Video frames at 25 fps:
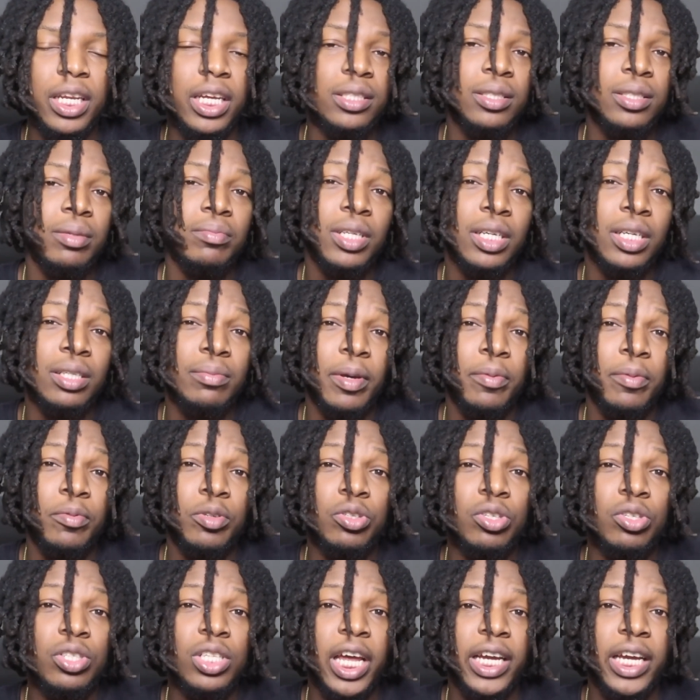Like sometimes maybe you
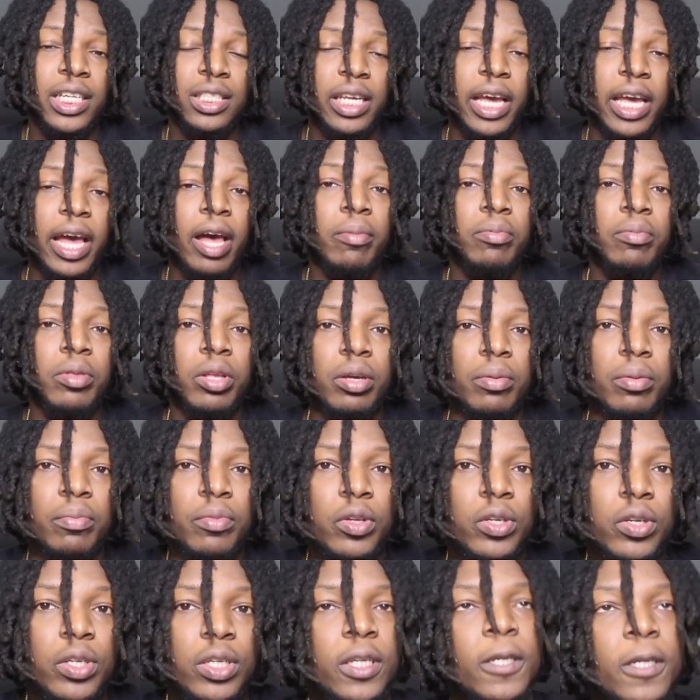just like to help the
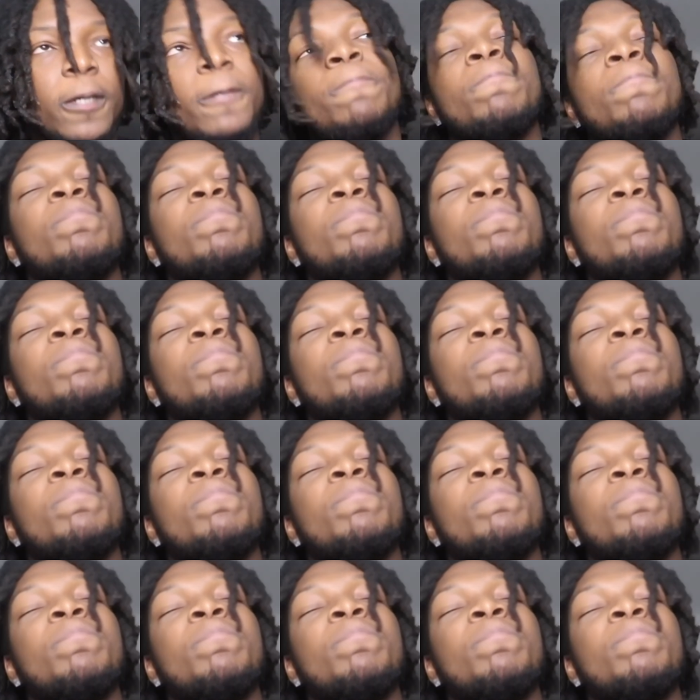community.